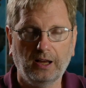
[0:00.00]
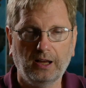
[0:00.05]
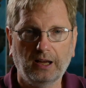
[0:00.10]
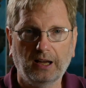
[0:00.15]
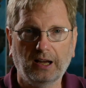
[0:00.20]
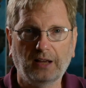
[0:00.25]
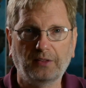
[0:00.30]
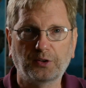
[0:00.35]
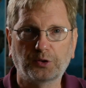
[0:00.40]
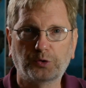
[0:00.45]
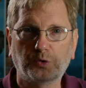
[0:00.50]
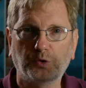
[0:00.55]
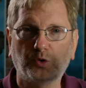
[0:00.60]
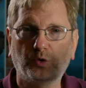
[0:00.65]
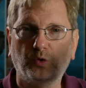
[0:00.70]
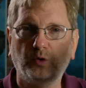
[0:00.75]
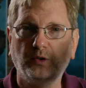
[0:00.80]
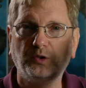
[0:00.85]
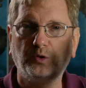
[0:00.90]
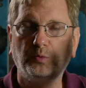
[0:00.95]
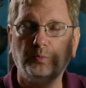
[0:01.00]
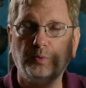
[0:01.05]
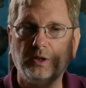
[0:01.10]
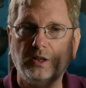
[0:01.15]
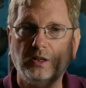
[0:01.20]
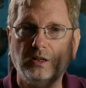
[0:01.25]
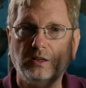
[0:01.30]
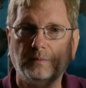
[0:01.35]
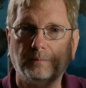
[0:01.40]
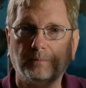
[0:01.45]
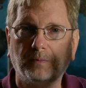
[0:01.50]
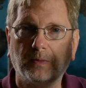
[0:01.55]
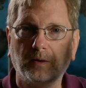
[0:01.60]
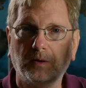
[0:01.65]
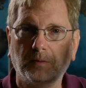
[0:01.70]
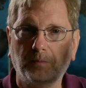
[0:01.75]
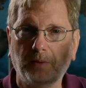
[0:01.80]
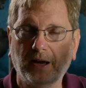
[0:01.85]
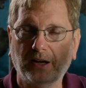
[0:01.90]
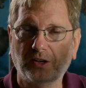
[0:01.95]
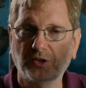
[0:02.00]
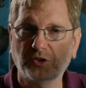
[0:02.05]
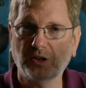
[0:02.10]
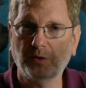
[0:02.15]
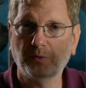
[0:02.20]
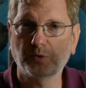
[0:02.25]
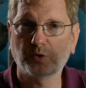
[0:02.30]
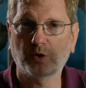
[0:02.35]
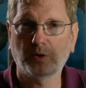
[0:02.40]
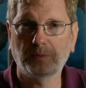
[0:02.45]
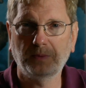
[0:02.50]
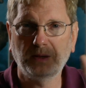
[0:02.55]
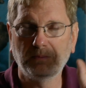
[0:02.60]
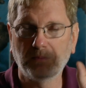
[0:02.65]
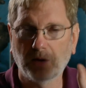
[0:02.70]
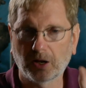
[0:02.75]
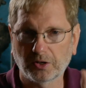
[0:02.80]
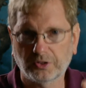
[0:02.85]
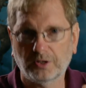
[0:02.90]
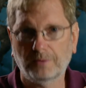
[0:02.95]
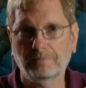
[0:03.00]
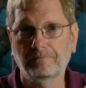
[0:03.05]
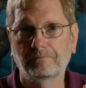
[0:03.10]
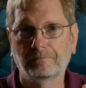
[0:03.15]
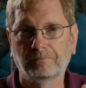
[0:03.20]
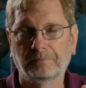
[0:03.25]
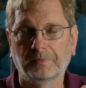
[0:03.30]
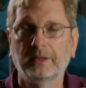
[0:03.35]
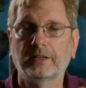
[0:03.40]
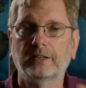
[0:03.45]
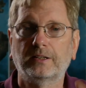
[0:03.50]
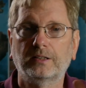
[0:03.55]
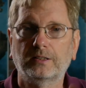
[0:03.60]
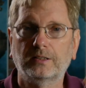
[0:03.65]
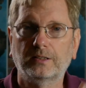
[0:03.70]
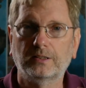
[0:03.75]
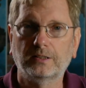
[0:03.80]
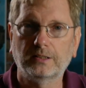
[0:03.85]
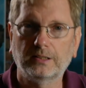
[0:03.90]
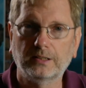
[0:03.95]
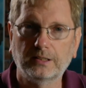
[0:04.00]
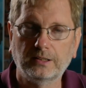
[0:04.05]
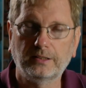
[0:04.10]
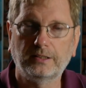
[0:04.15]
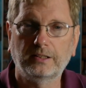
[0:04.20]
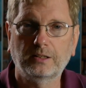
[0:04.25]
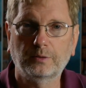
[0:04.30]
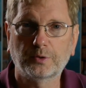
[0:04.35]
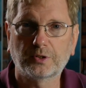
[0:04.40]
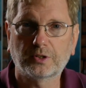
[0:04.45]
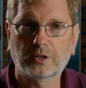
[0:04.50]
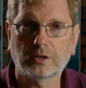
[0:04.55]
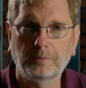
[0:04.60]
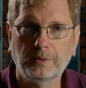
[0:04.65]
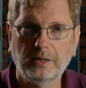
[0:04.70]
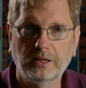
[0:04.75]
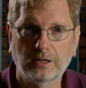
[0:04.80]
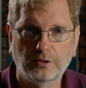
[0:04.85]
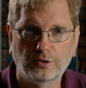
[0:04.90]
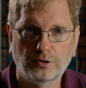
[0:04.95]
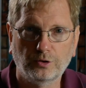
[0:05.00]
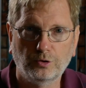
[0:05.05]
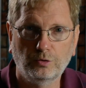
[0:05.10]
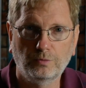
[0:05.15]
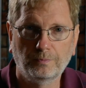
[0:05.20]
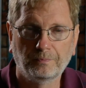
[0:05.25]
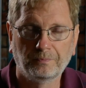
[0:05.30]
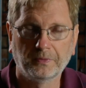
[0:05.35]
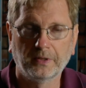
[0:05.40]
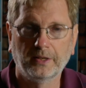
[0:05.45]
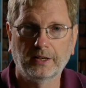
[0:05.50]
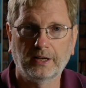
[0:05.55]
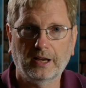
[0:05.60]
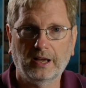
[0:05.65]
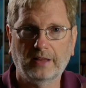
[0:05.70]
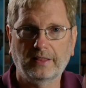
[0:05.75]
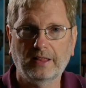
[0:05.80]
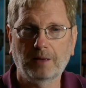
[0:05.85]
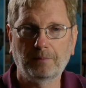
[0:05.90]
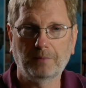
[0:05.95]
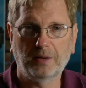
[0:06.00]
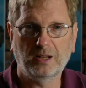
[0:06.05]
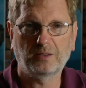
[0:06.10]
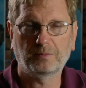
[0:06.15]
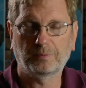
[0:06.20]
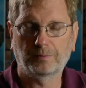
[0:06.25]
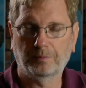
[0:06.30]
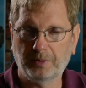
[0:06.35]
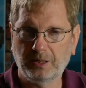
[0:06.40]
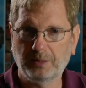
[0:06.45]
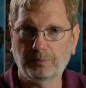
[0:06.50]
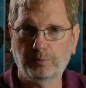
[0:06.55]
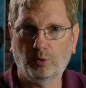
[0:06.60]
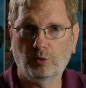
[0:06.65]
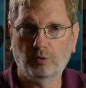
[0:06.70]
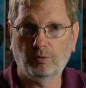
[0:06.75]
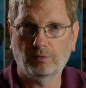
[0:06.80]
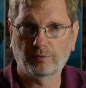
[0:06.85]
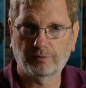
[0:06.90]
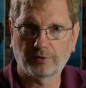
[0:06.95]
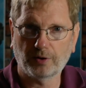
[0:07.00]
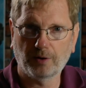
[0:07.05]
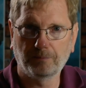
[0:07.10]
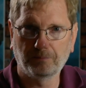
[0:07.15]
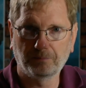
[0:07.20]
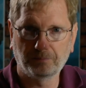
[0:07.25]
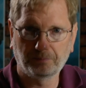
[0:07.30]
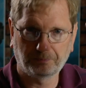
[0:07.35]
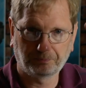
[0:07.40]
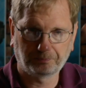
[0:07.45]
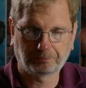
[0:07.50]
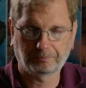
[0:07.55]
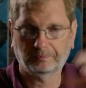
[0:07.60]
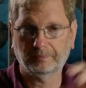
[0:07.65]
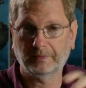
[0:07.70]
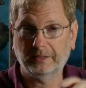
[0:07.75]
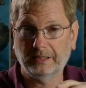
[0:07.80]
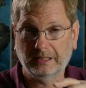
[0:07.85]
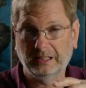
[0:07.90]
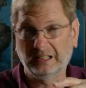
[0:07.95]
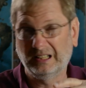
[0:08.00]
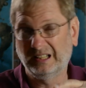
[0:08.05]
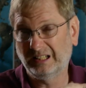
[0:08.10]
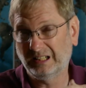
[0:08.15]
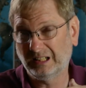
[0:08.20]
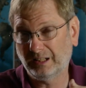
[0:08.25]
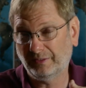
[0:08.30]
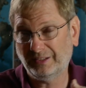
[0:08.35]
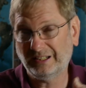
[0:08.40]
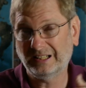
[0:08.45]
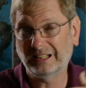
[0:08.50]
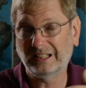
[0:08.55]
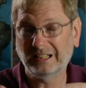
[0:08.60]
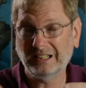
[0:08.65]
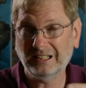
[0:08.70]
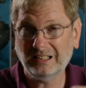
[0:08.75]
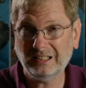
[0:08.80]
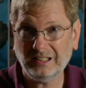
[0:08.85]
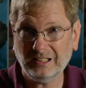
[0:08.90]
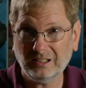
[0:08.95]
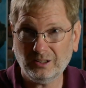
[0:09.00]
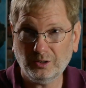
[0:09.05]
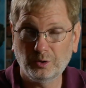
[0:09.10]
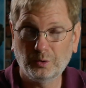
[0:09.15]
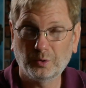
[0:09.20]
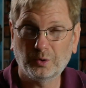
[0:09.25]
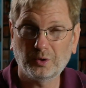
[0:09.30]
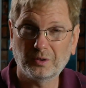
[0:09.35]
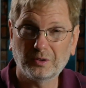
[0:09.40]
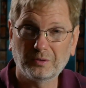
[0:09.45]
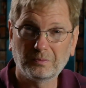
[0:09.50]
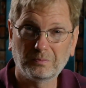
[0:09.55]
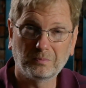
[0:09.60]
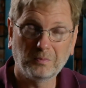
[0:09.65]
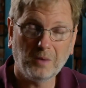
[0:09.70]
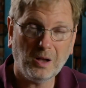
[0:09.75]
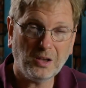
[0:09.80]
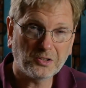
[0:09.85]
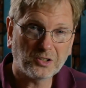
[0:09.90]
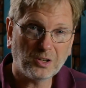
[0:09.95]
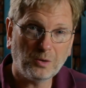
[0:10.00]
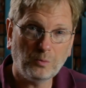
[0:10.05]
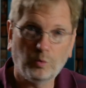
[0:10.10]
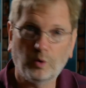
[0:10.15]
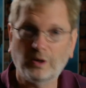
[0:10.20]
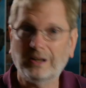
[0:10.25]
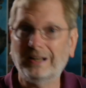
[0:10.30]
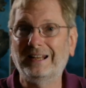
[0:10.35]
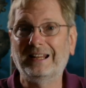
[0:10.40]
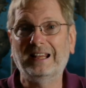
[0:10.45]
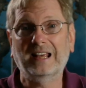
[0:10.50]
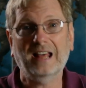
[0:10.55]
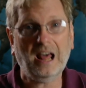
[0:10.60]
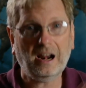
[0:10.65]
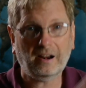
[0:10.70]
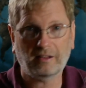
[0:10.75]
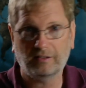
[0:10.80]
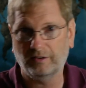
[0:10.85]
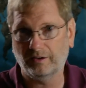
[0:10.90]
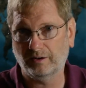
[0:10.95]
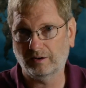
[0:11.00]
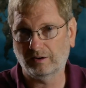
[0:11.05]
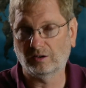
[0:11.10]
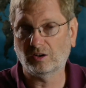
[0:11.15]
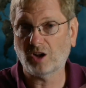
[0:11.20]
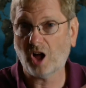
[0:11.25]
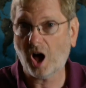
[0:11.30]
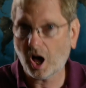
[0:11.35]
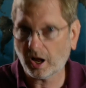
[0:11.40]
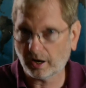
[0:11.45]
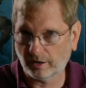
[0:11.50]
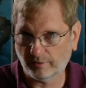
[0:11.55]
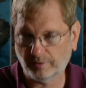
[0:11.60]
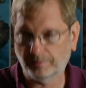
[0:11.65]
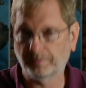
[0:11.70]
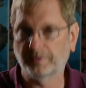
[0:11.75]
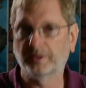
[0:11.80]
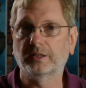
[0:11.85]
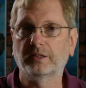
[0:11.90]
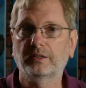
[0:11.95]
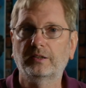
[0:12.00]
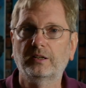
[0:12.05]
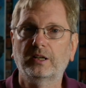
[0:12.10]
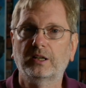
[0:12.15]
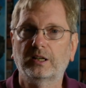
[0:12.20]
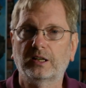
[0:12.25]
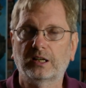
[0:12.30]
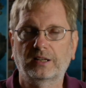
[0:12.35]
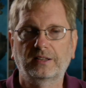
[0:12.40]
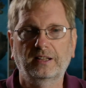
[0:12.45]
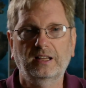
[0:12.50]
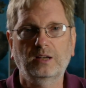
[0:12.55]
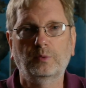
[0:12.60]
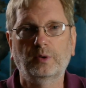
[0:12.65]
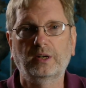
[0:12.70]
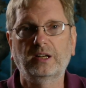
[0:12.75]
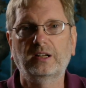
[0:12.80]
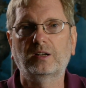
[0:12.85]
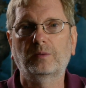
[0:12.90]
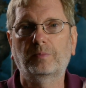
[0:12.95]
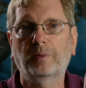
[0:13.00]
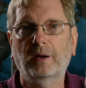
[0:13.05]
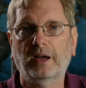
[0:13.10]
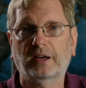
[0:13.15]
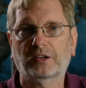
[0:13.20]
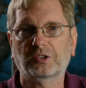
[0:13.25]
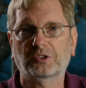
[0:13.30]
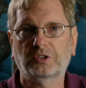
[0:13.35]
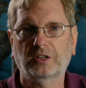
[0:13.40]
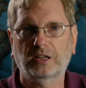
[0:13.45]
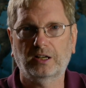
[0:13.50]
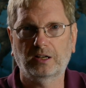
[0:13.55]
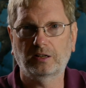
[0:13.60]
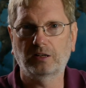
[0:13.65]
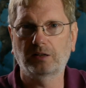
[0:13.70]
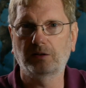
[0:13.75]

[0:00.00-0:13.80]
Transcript: And this was going to be, Pakistan was going to be Muslim, India was going to be Hindu, and that meant people from living in India who were Muslim wanted to get out of there. A lot of them did, and they went into Pakistan.